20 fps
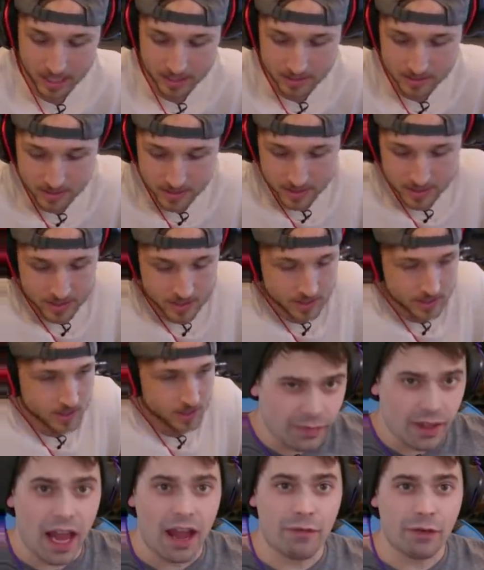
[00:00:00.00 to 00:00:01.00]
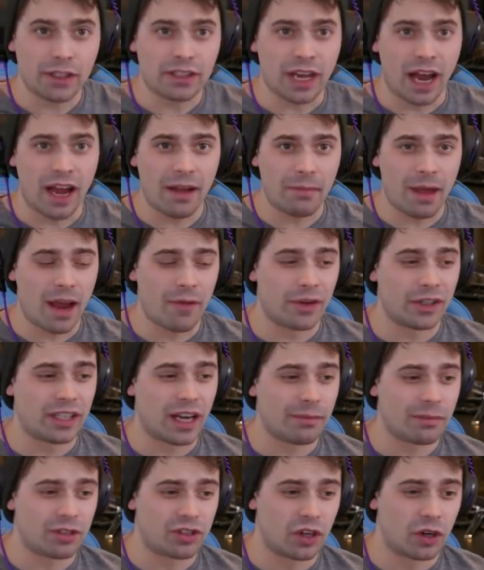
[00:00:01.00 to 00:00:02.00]
Good luck, man. Every time
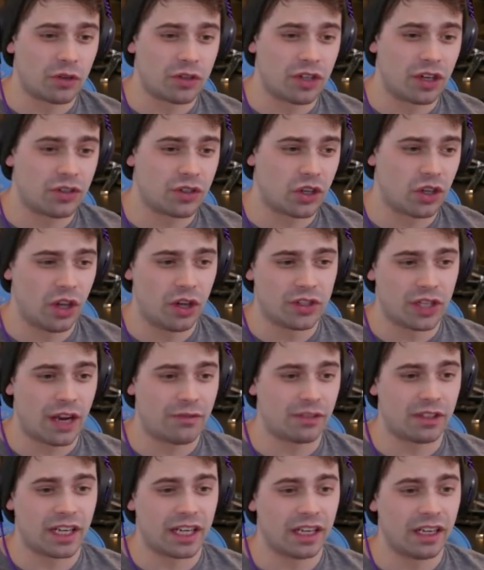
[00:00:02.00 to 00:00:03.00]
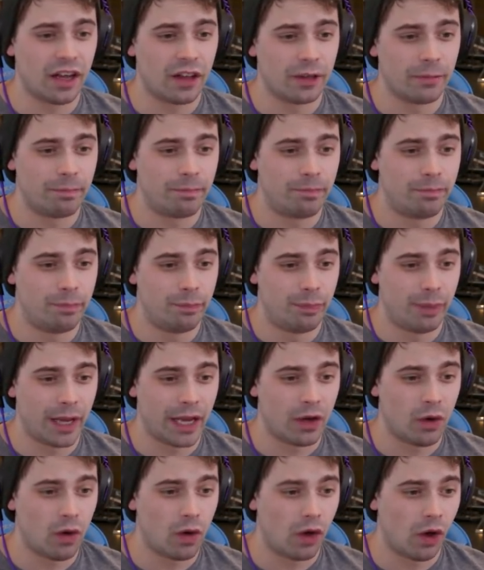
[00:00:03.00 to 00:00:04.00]
the circle starts to close, I have to take another
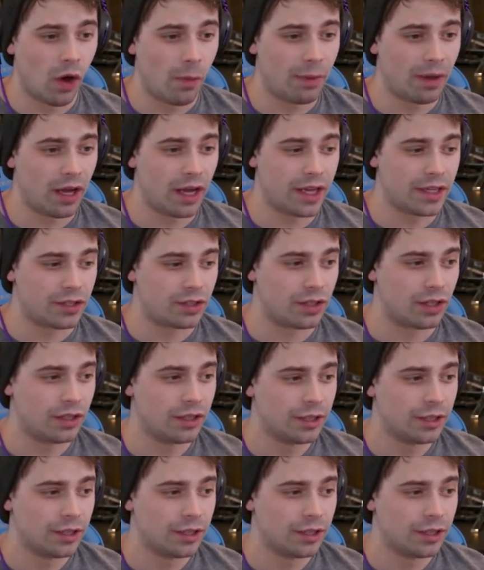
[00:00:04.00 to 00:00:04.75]
big old gulp of ice.